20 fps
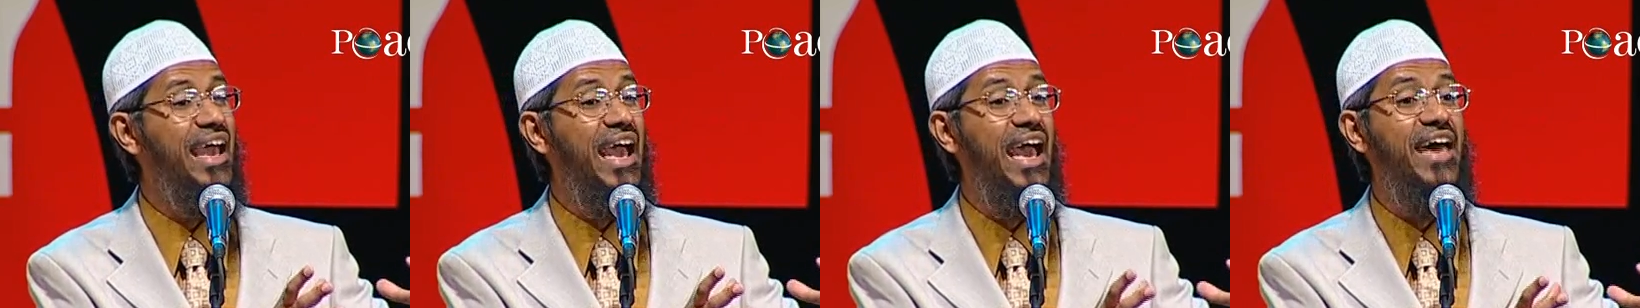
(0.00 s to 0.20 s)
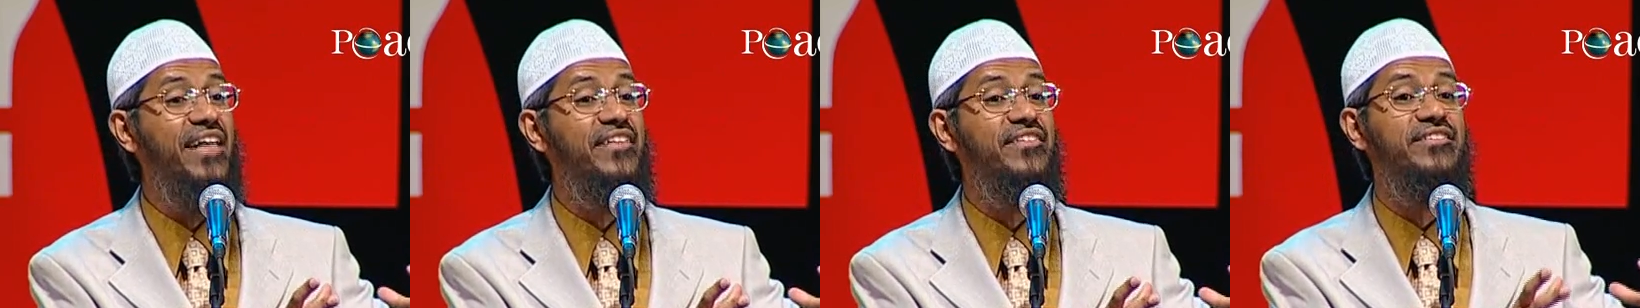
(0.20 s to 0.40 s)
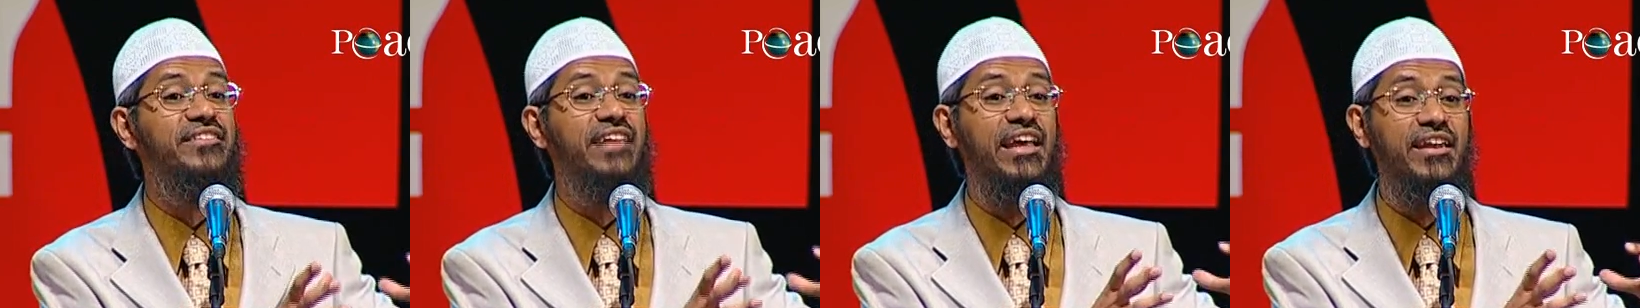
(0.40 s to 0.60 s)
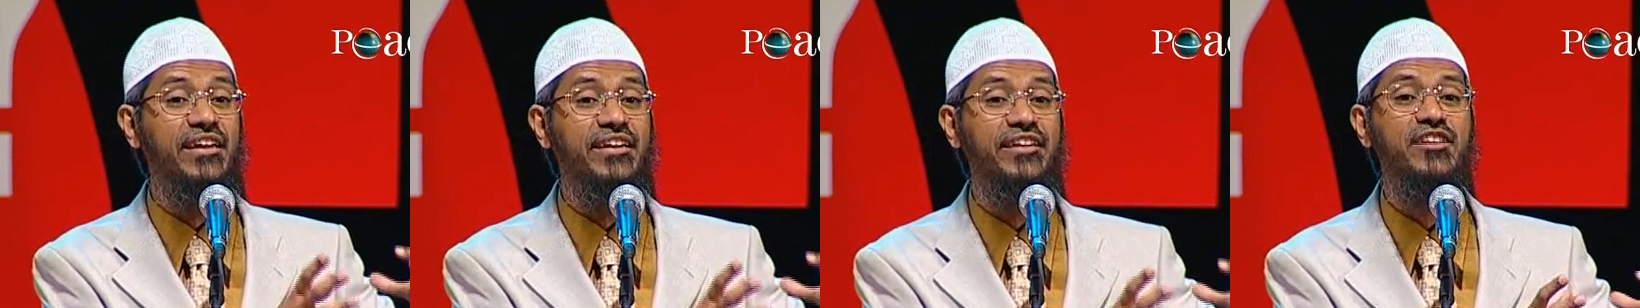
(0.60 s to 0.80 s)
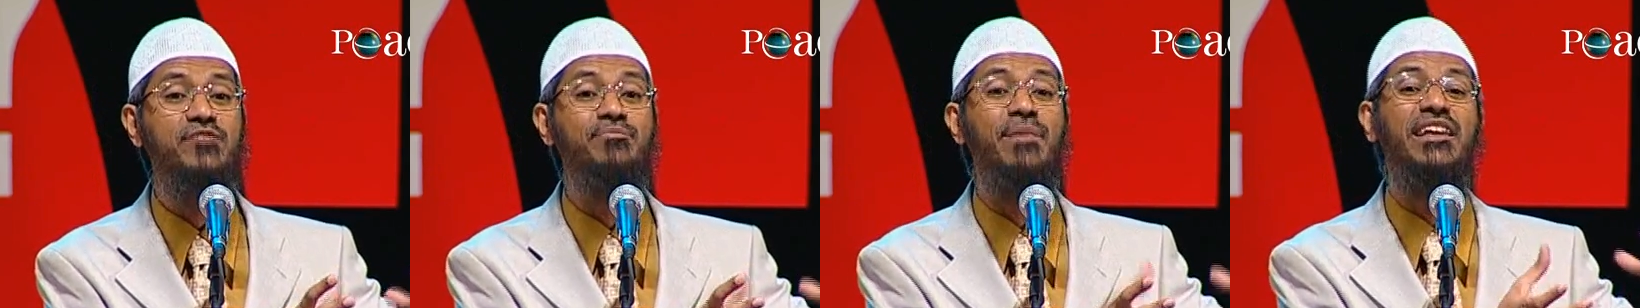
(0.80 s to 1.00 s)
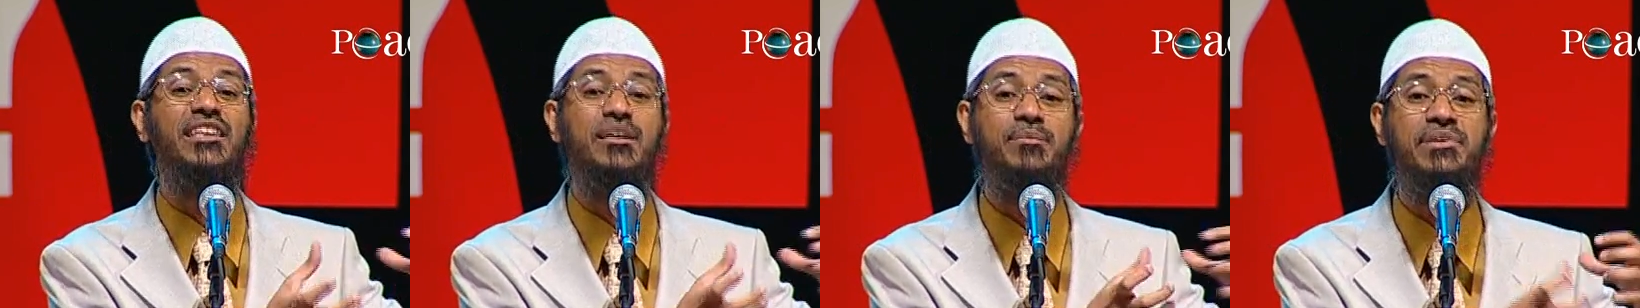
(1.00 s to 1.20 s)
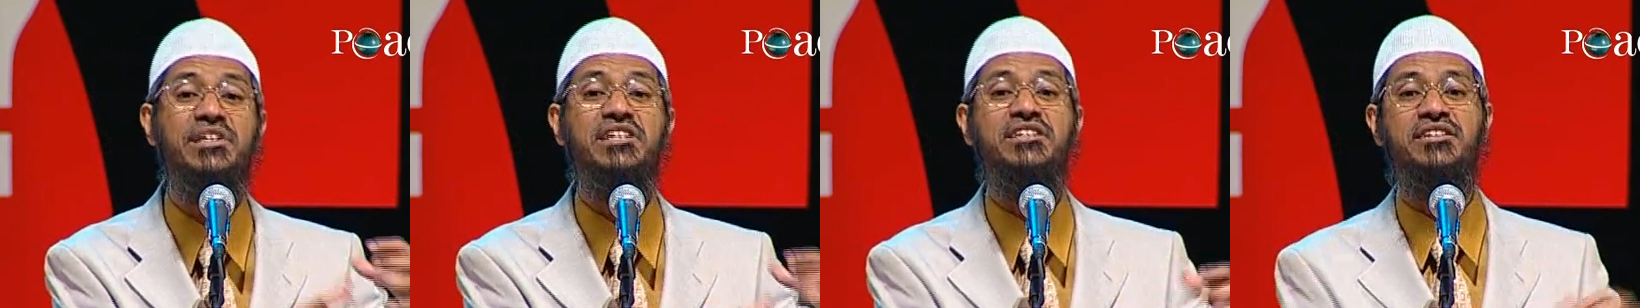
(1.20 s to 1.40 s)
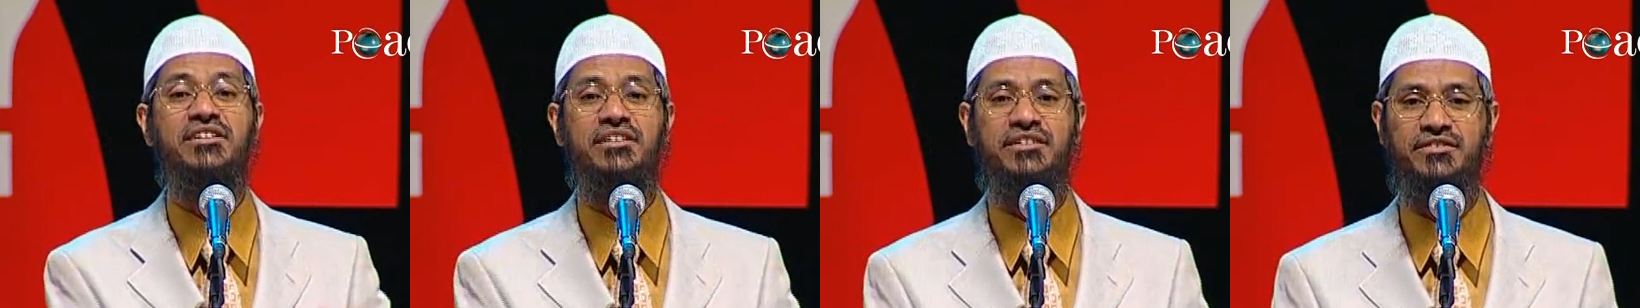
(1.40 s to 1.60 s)
as terrorists by the
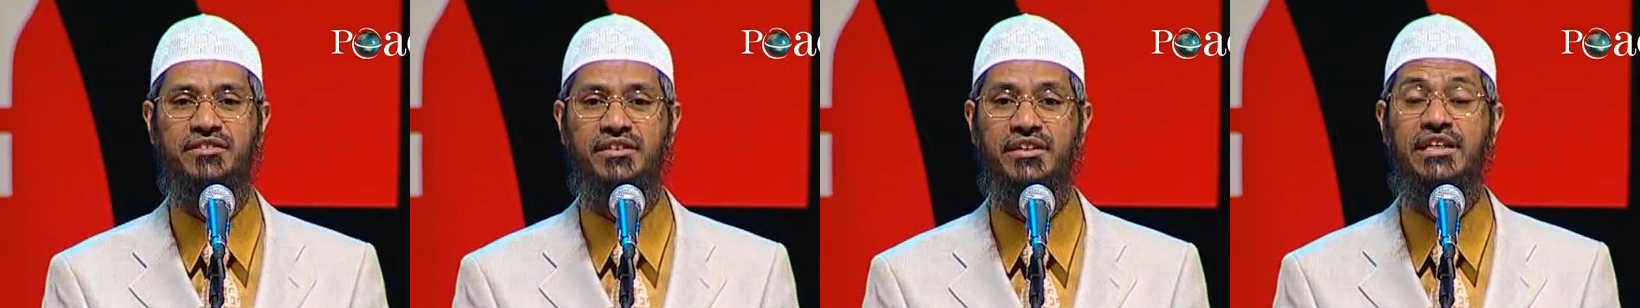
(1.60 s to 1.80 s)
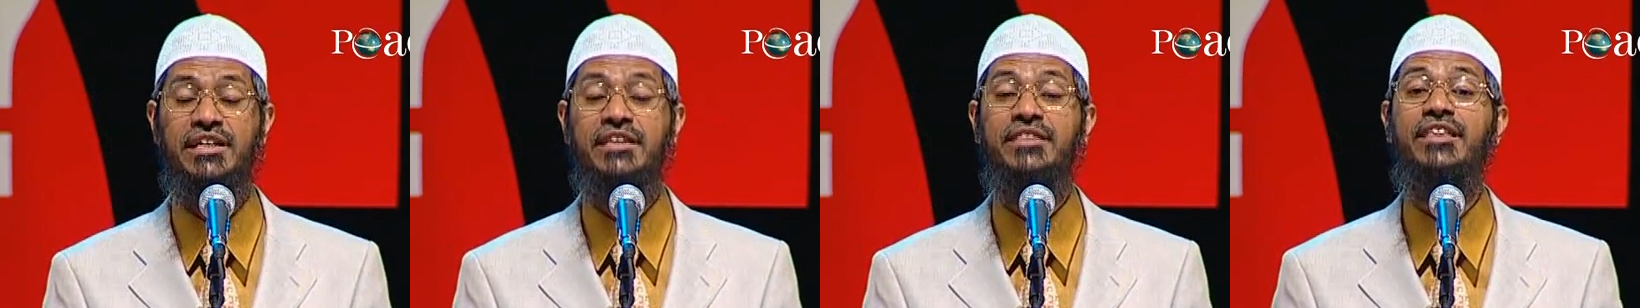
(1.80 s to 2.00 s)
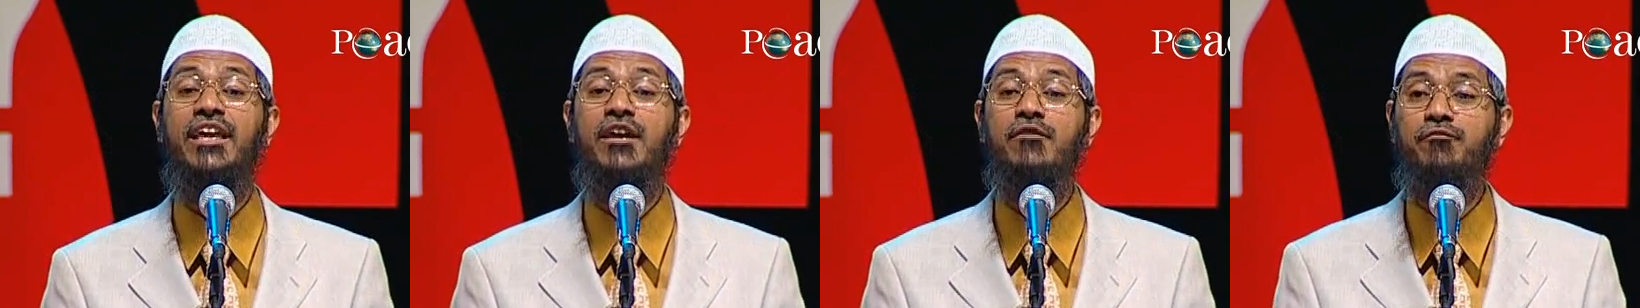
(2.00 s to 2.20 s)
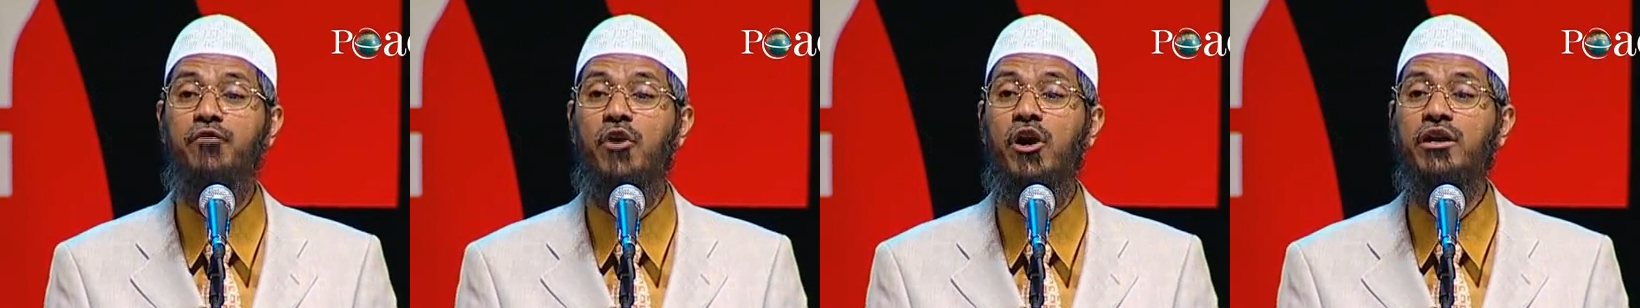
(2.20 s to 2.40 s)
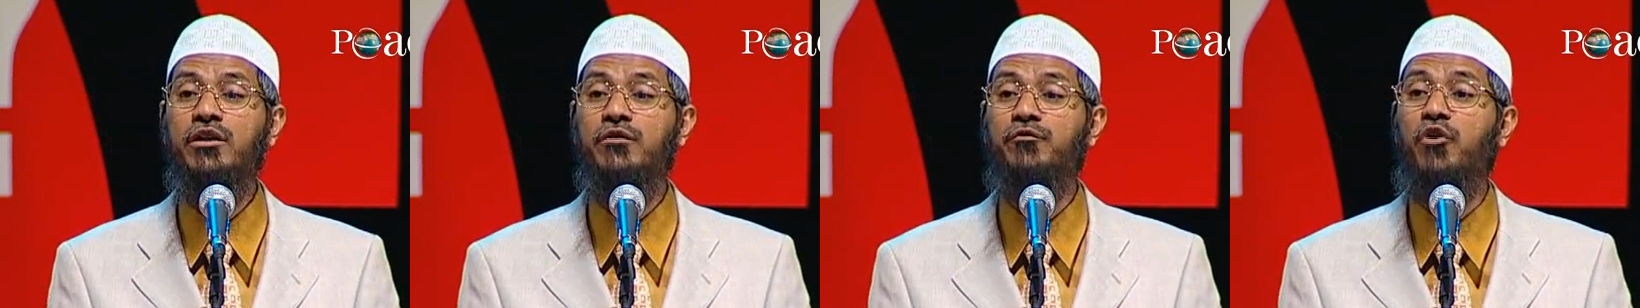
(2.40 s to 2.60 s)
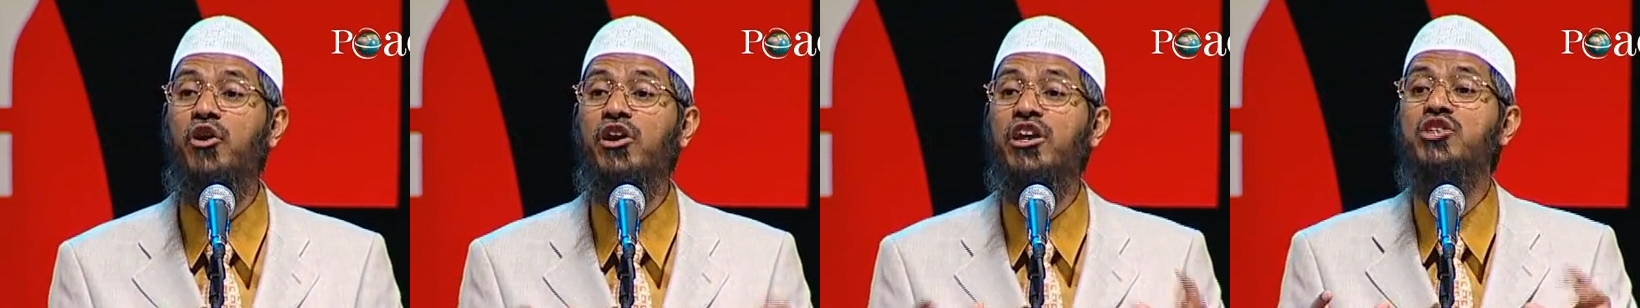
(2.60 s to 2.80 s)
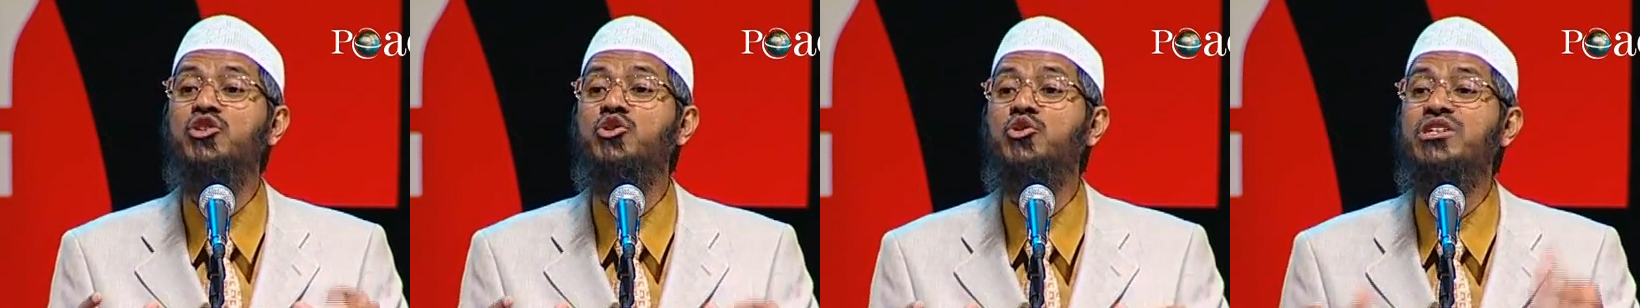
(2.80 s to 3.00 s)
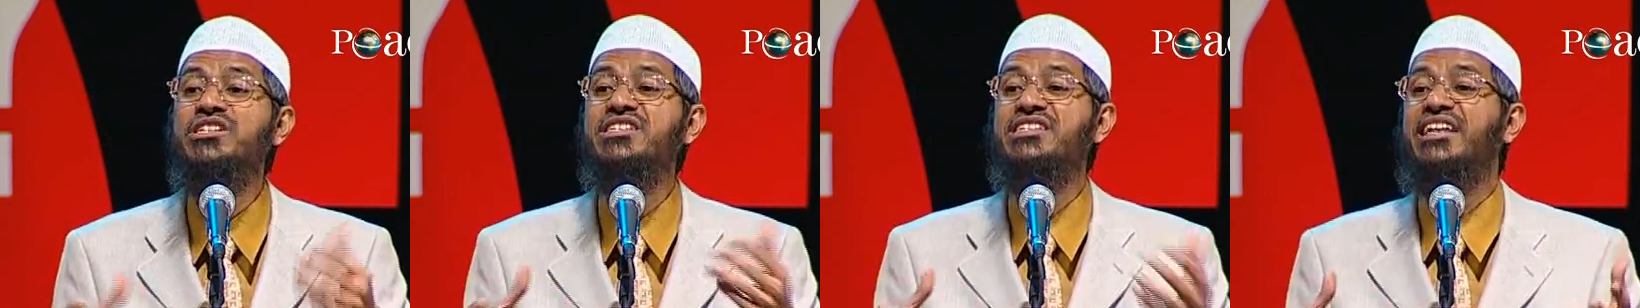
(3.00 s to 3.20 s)
Britishers. They fought for a
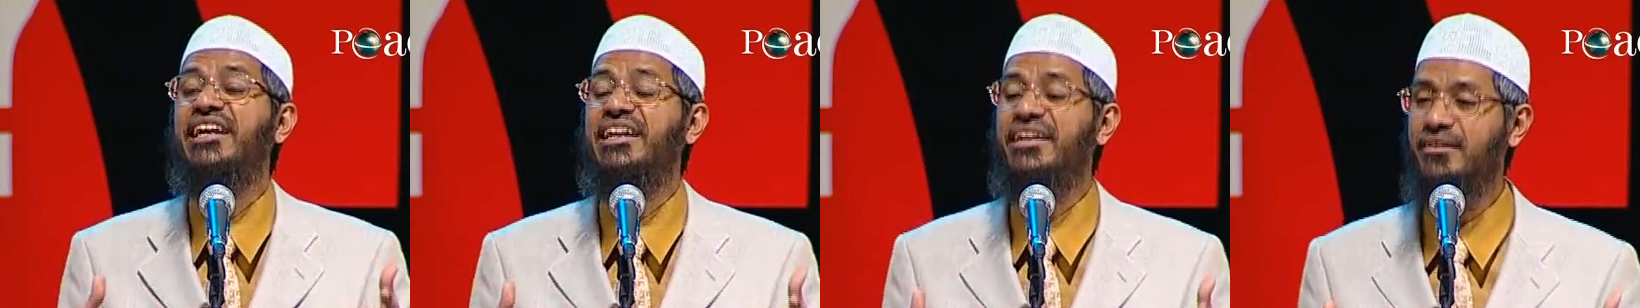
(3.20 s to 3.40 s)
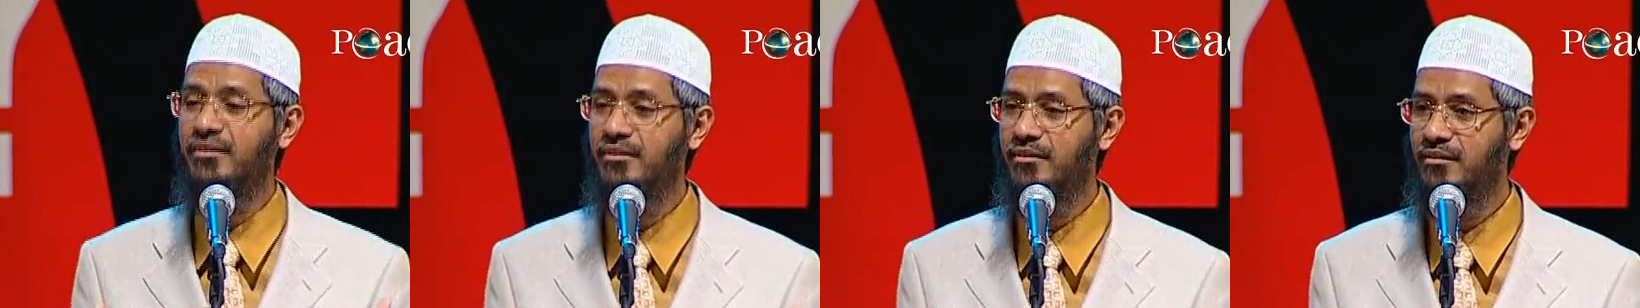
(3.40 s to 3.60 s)
Jewish state.